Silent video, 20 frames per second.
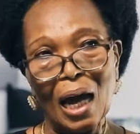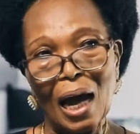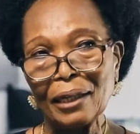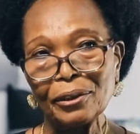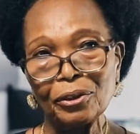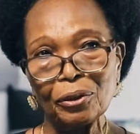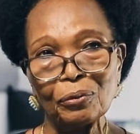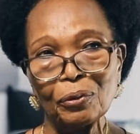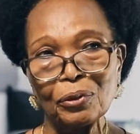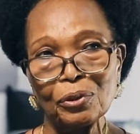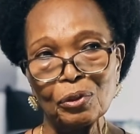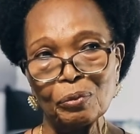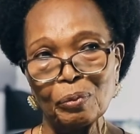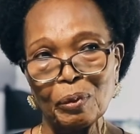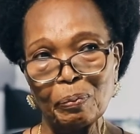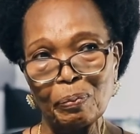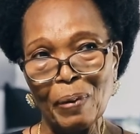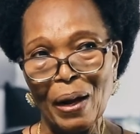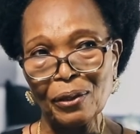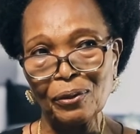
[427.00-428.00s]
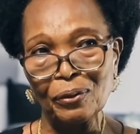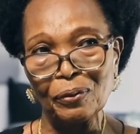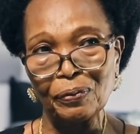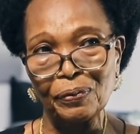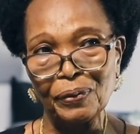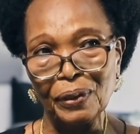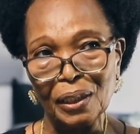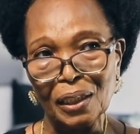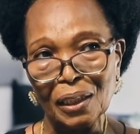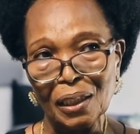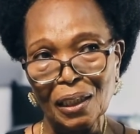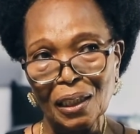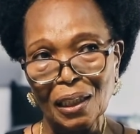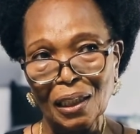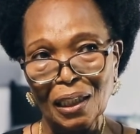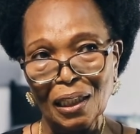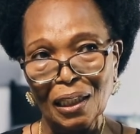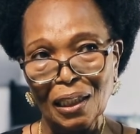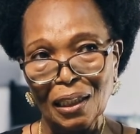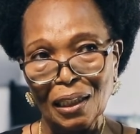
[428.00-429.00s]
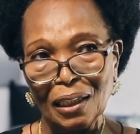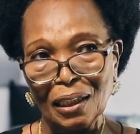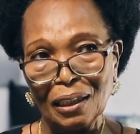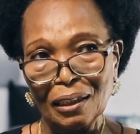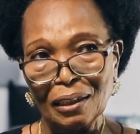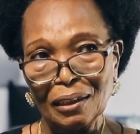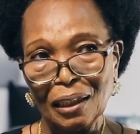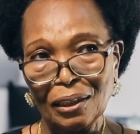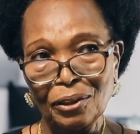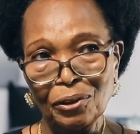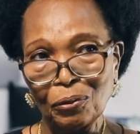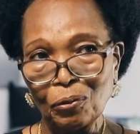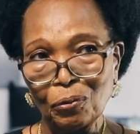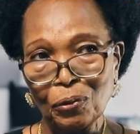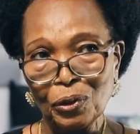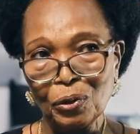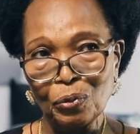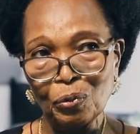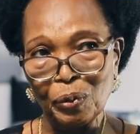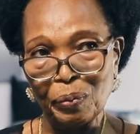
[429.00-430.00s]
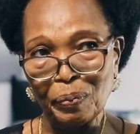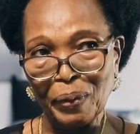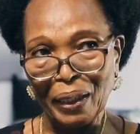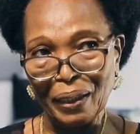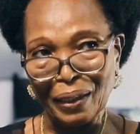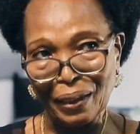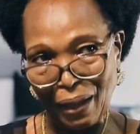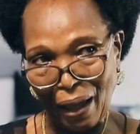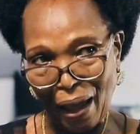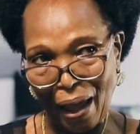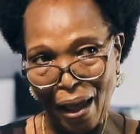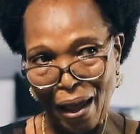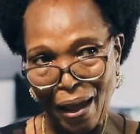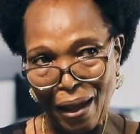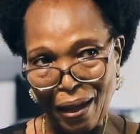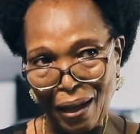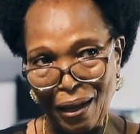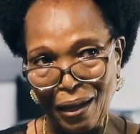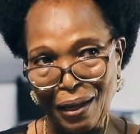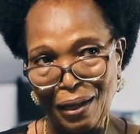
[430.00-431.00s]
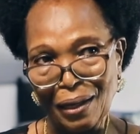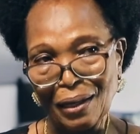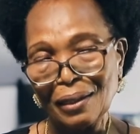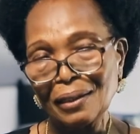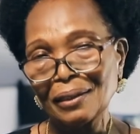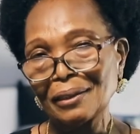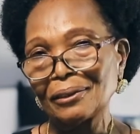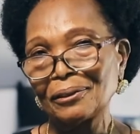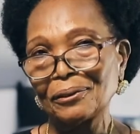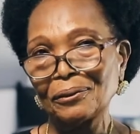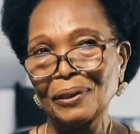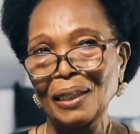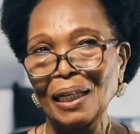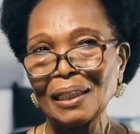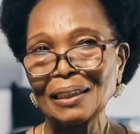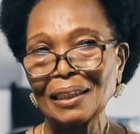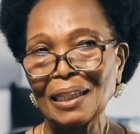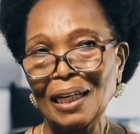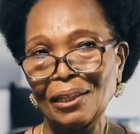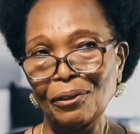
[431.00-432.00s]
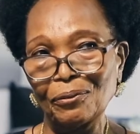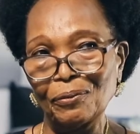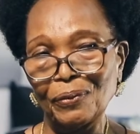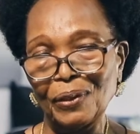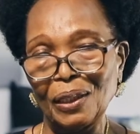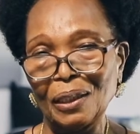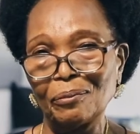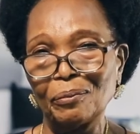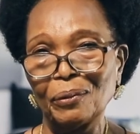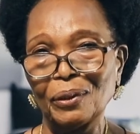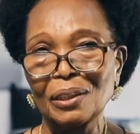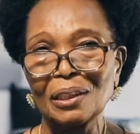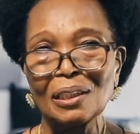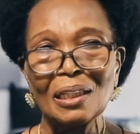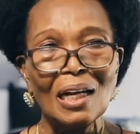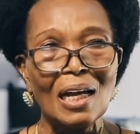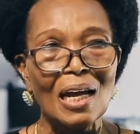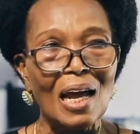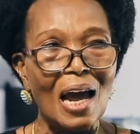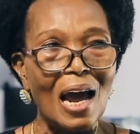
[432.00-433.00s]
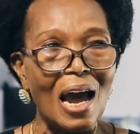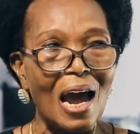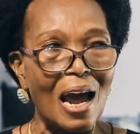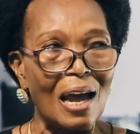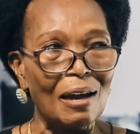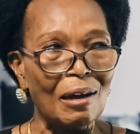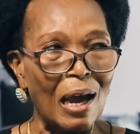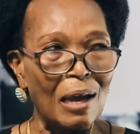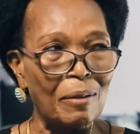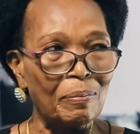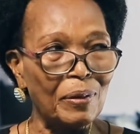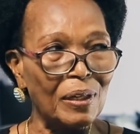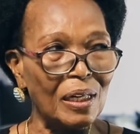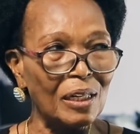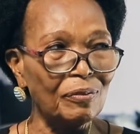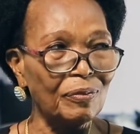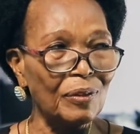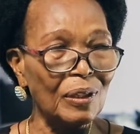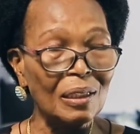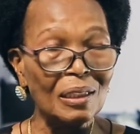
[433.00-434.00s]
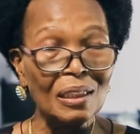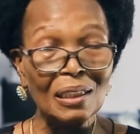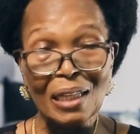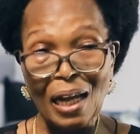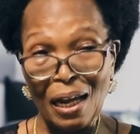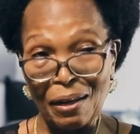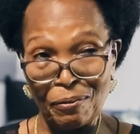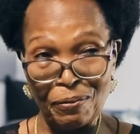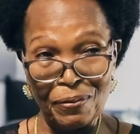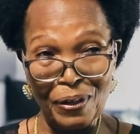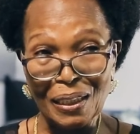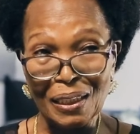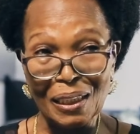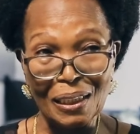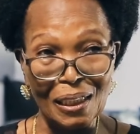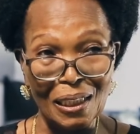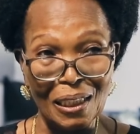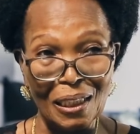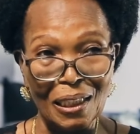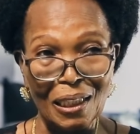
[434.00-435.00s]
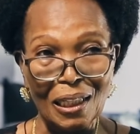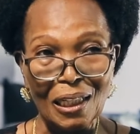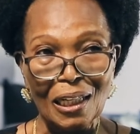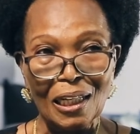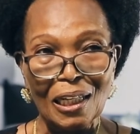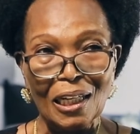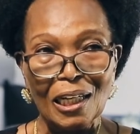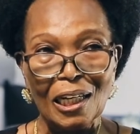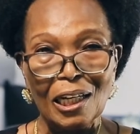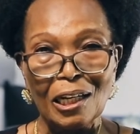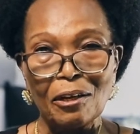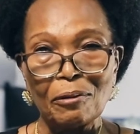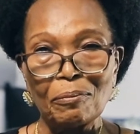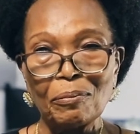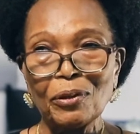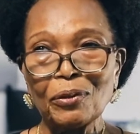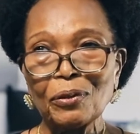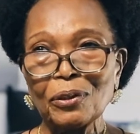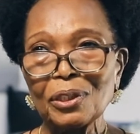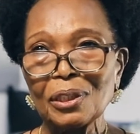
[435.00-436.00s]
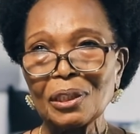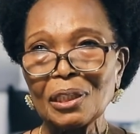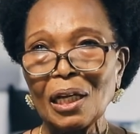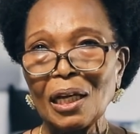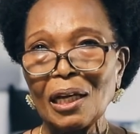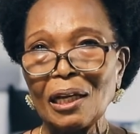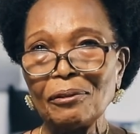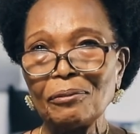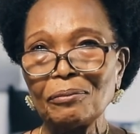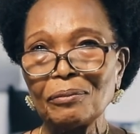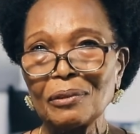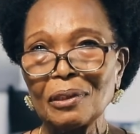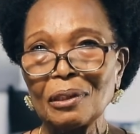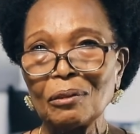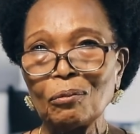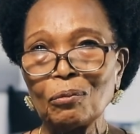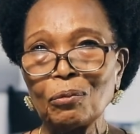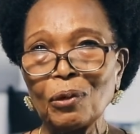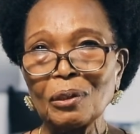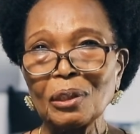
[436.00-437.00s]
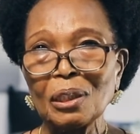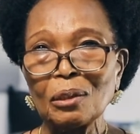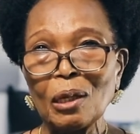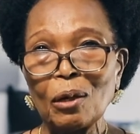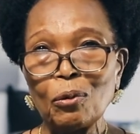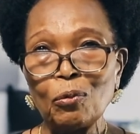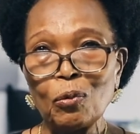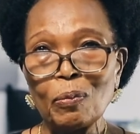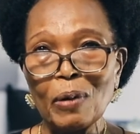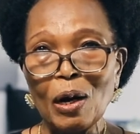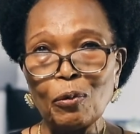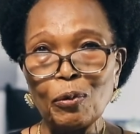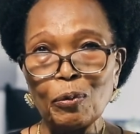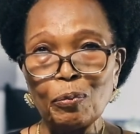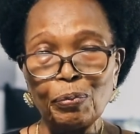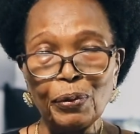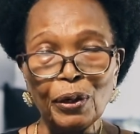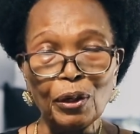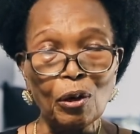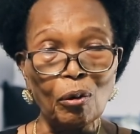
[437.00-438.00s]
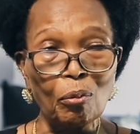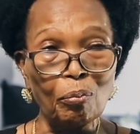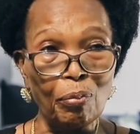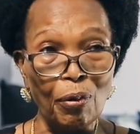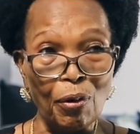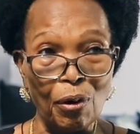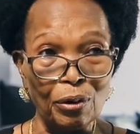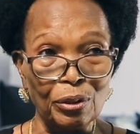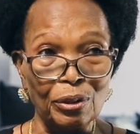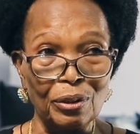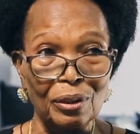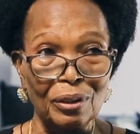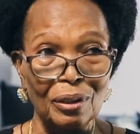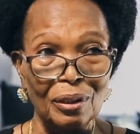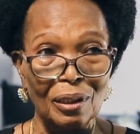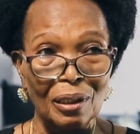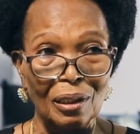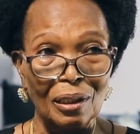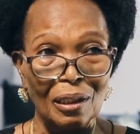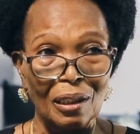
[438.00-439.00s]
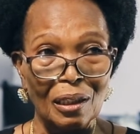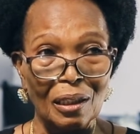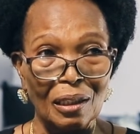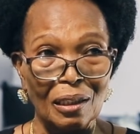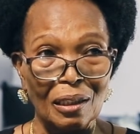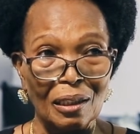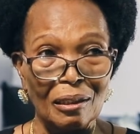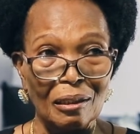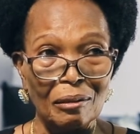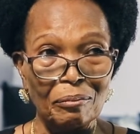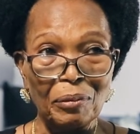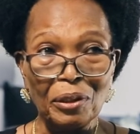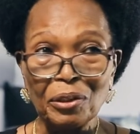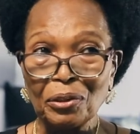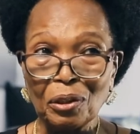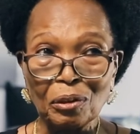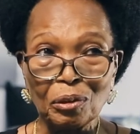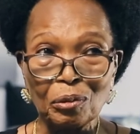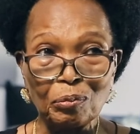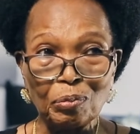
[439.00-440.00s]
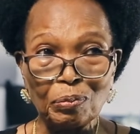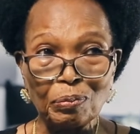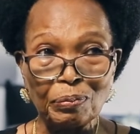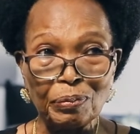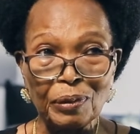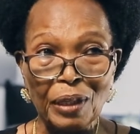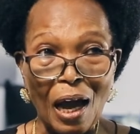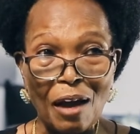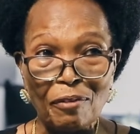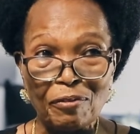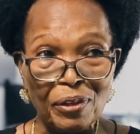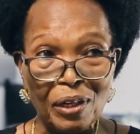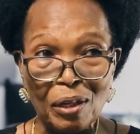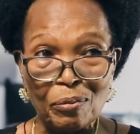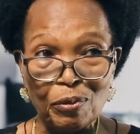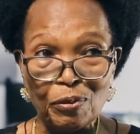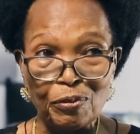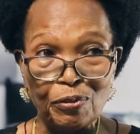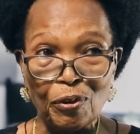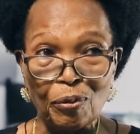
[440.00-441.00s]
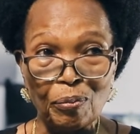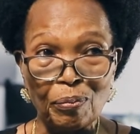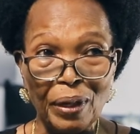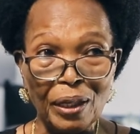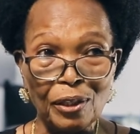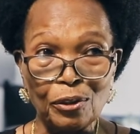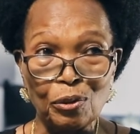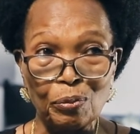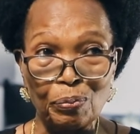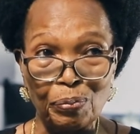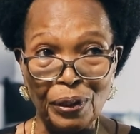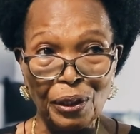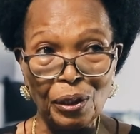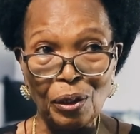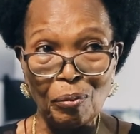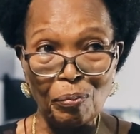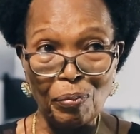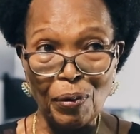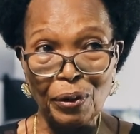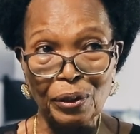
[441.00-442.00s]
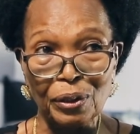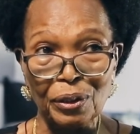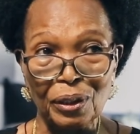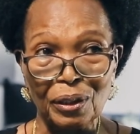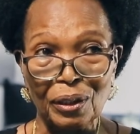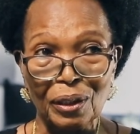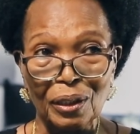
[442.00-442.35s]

I don't want to be part of it. They don't want women there. So that kind of thing. But I believe in diversity, because what a woman will bring on board may not be available for men to bring on board.